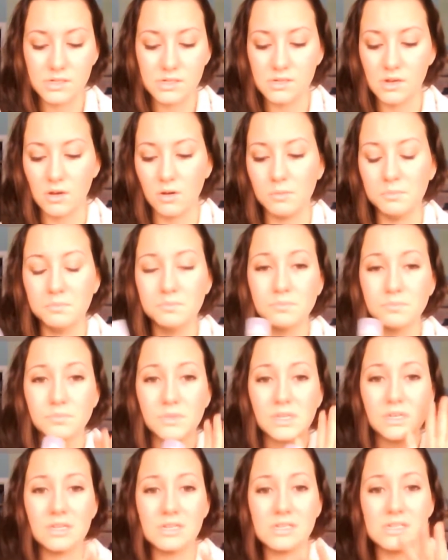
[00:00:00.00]
So
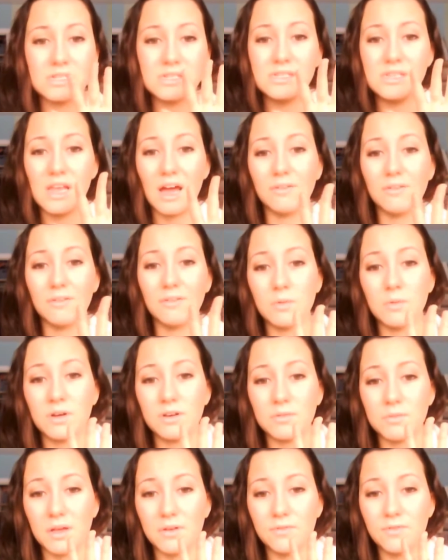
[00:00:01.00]
this is definitely
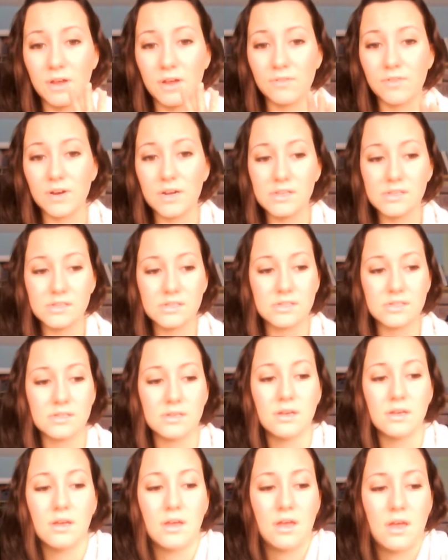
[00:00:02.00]
one of my
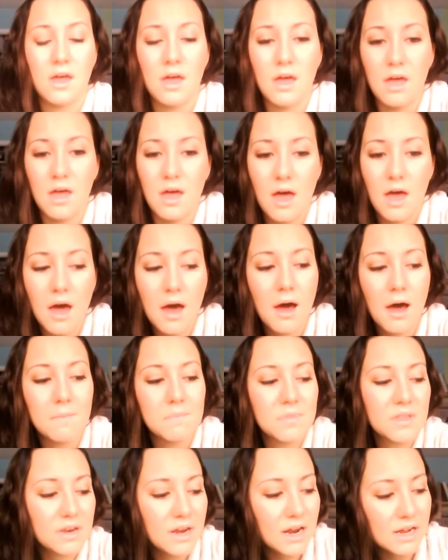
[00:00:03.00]
favorites.
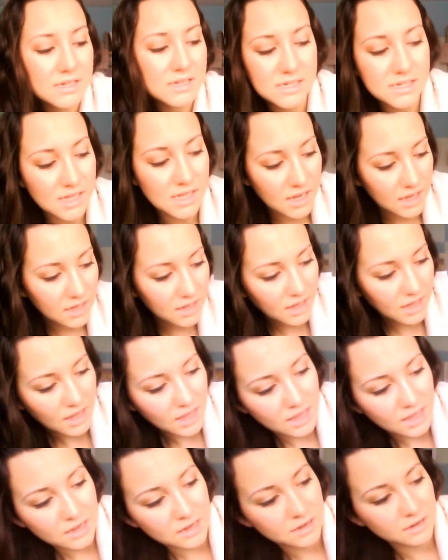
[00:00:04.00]
The next thing
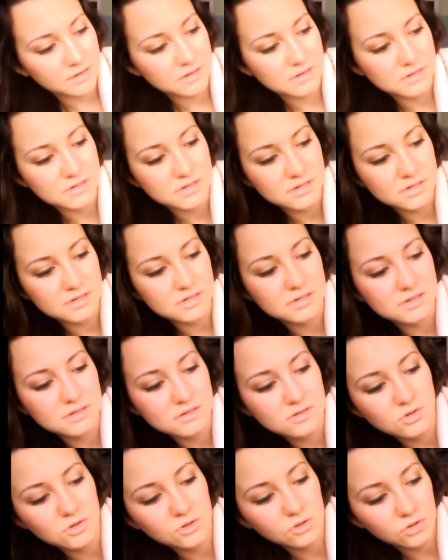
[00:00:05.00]
is
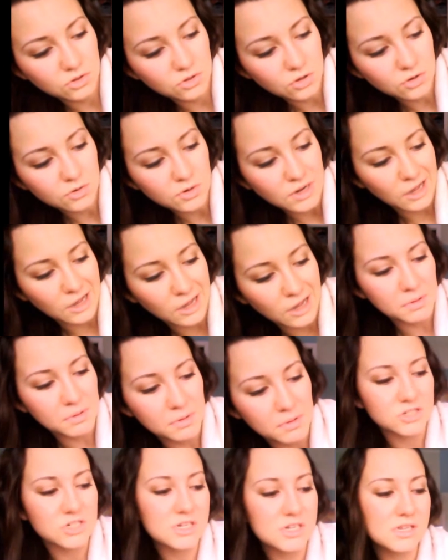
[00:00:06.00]
2 nail
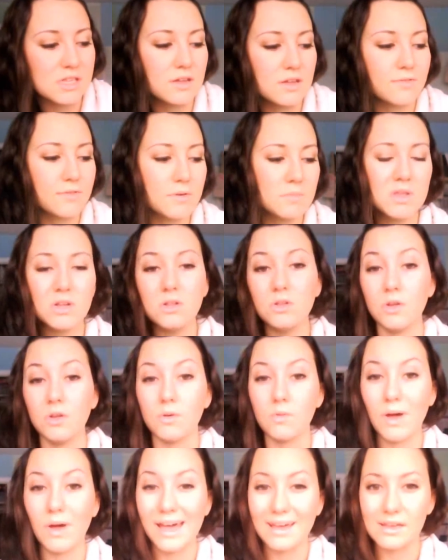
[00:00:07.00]
polishes, and they're from the
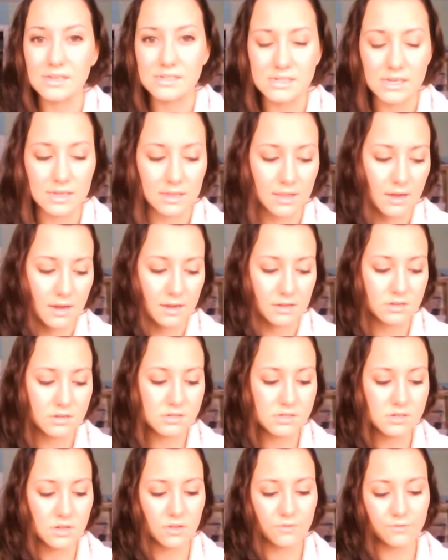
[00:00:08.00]
new Essie line.
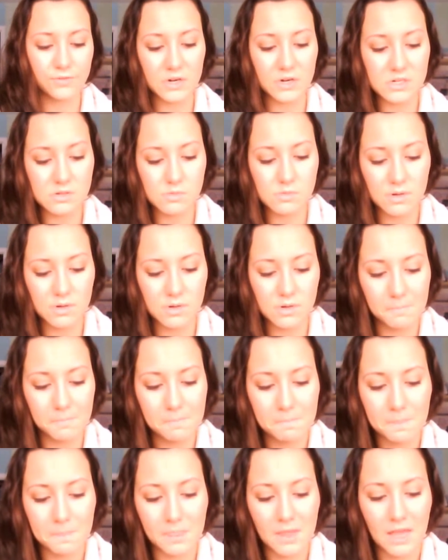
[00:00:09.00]
So the first one
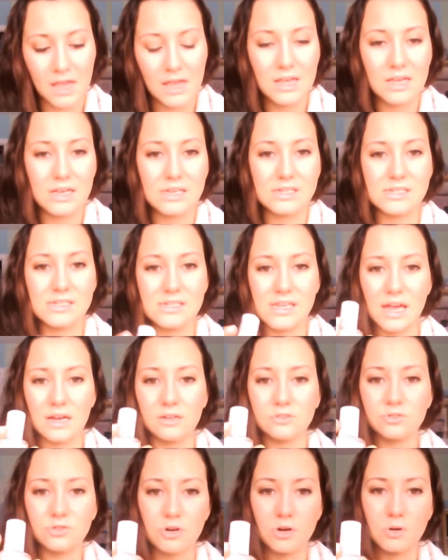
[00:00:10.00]
is
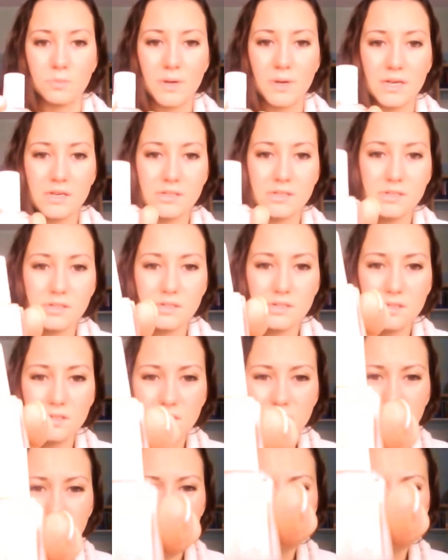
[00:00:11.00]
San Tropez.